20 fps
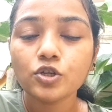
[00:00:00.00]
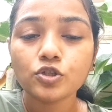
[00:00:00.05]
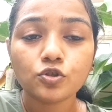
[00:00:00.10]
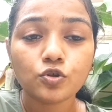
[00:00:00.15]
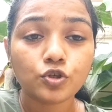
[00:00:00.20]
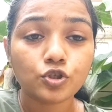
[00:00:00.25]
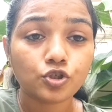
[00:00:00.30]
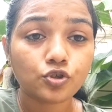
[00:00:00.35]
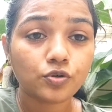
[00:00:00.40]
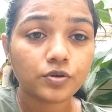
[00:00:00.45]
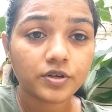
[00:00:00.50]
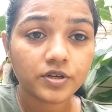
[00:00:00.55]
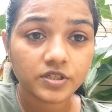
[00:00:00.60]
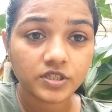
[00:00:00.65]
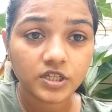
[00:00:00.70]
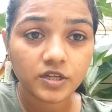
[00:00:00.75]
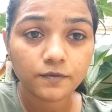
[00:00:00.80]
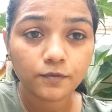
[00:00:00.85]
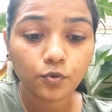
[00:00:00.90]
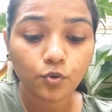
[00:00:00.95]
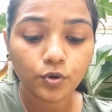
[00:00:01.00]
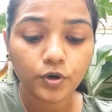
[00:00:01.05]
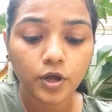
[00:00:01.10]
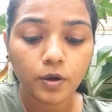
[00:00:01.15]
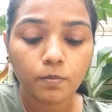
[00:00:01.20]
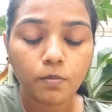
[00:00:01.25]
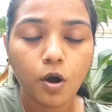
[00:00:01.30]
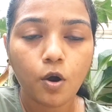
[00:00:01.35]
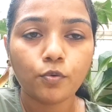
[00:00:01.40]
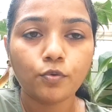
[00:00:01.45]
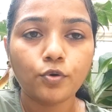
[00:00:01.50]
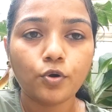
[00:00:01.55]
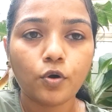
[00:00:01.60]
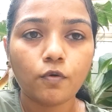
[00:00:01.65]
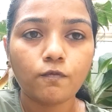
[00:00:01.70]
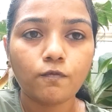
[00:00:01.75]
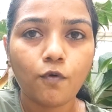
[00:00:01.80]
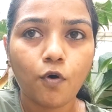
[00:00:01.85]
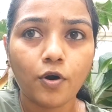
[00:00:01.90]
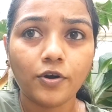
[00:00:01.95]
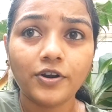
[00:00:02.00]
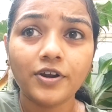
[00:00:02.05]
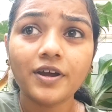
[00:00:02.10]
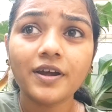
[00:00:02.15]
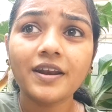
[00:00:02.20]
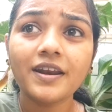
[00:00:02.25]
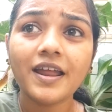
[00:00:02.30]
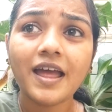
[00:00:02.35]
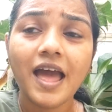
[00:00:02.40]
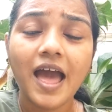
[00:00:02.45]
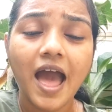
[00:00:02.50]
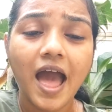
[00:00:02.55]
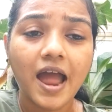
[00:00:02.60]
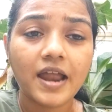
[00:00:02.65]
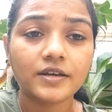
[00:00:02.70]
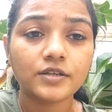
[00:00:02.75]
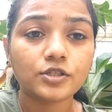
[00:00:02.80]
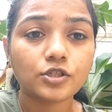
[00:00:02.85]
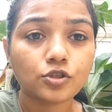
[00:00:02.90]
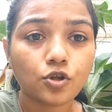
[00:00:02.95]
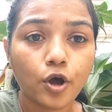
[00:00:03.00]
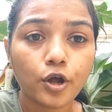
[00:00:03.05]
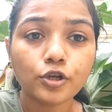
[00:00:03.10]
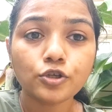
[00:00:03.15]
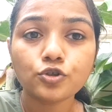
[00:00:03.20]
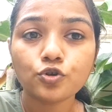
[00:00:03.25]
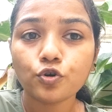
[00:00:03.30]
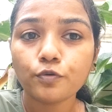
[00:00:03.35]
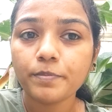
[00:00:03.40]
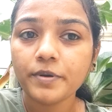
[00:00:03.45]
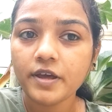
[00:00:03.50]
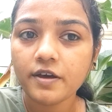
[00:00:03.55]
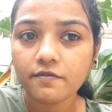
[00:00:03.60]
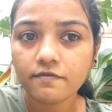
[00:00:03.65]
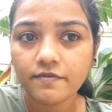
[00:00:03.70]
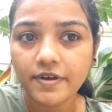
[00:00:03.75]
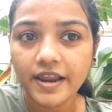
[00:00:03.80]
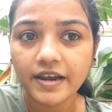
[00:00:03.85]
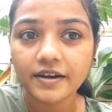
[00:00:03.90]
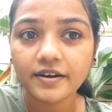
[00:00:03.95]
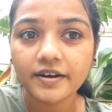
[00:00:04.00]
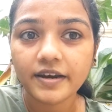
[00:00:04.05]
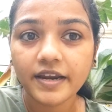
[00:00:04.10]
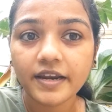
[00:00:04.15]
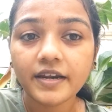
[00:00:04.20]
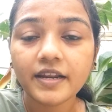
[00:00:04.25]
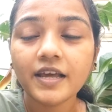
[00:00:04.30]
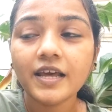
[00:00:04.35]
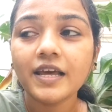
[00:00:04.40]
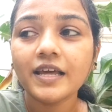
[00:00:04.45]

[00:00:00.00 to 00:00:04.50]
So it should receive good amount of water, and soil should be a well drained,